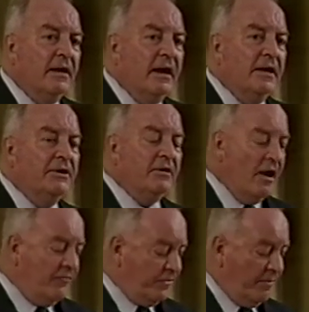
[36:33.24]
And you
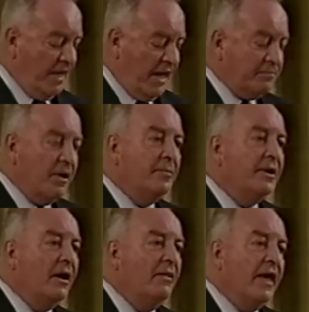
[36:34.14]
know, from that
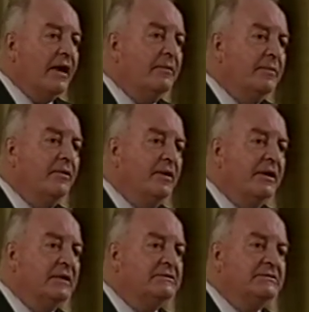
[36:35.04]
moment on, that
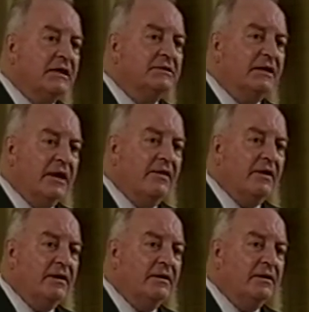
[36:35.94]
community is stuck
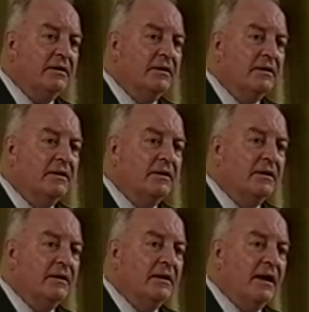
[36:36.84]
together
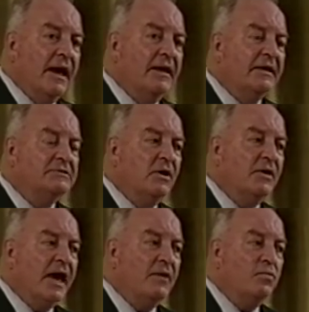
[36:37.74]
and has
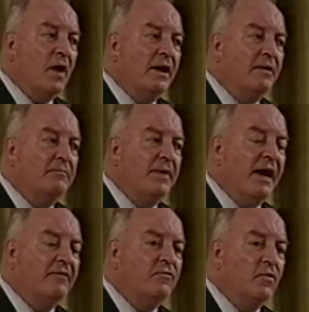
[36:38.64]
not had one
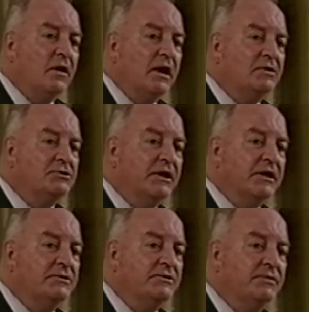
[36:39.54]
bank foreclosure
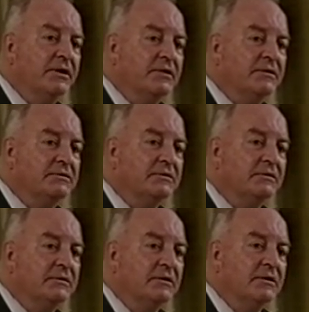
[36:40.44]
in 2 years.
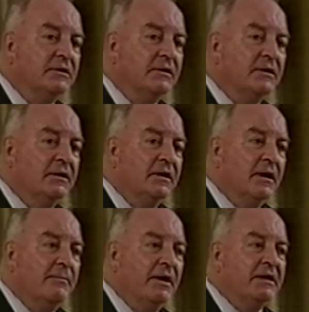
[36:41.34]

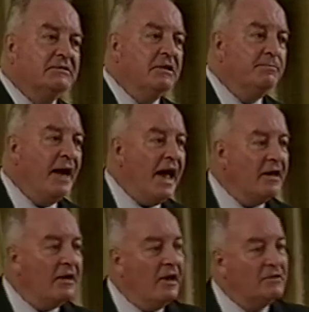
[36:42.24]
Because the
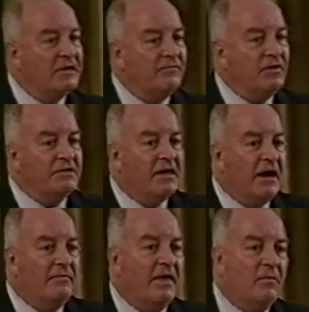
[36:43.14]
bank knows every
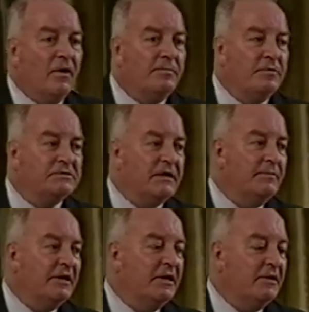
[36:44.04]
time they want to put
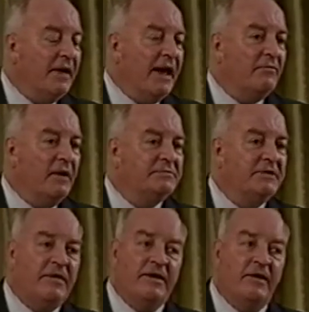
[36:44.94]
somebody into
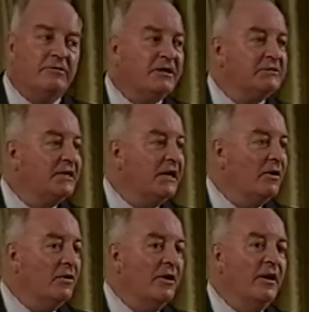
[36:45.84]
bankruptcy, they don't just
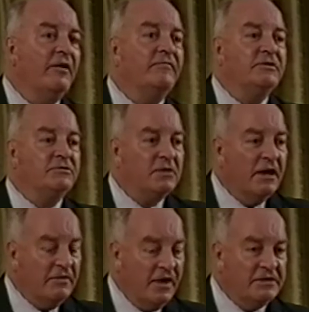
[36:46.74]
take on an individual,
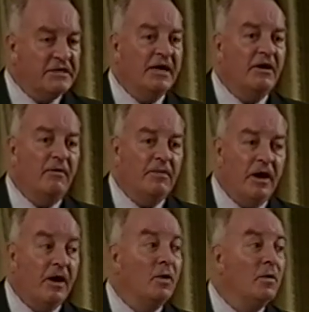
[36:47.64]
they take on
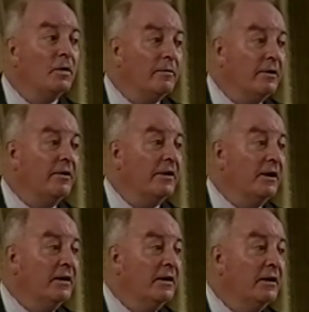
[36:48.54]
the whole community.
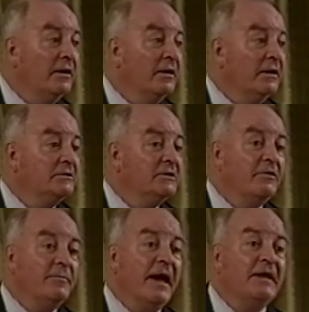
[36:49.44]
So
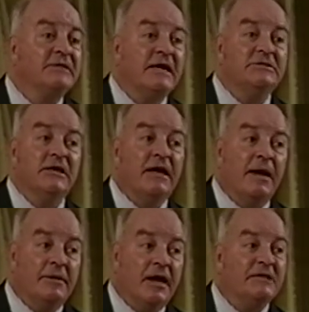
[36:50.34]
the banks actually
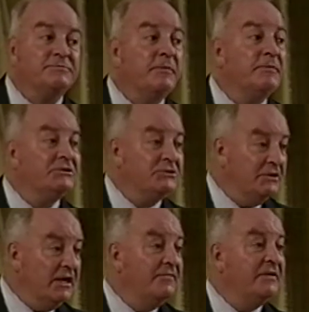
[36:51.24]
come and ask
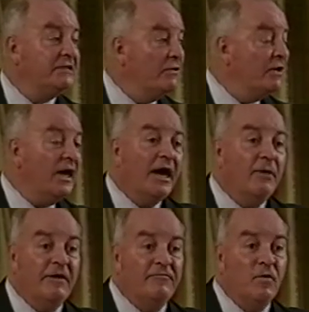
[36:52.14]
permission, if it's
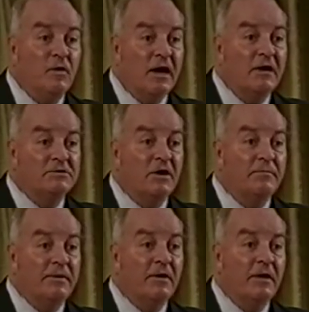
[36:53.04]
okay, we foreclose
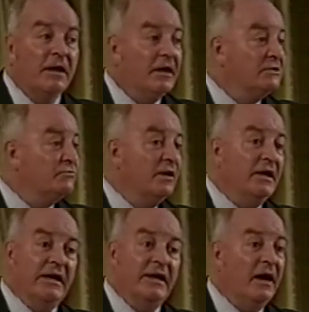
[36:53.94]
on Bill, because
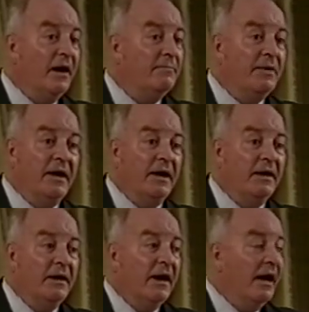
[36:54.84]
really he can't pay.
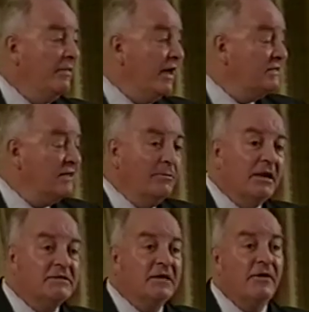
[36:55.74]
And they say, well,
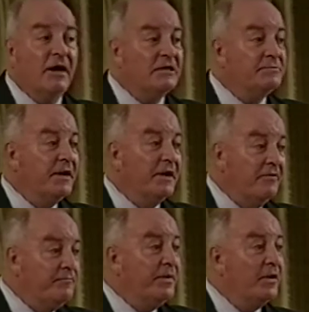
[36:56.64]
let's go and ask Bill,
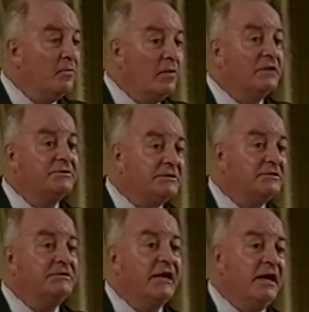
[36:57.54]
and if Bill wants to
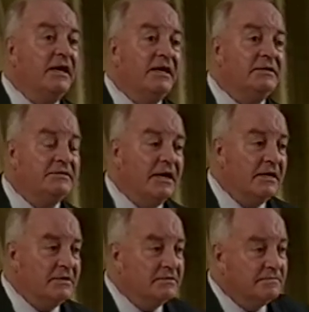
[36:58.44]
stay, he stays.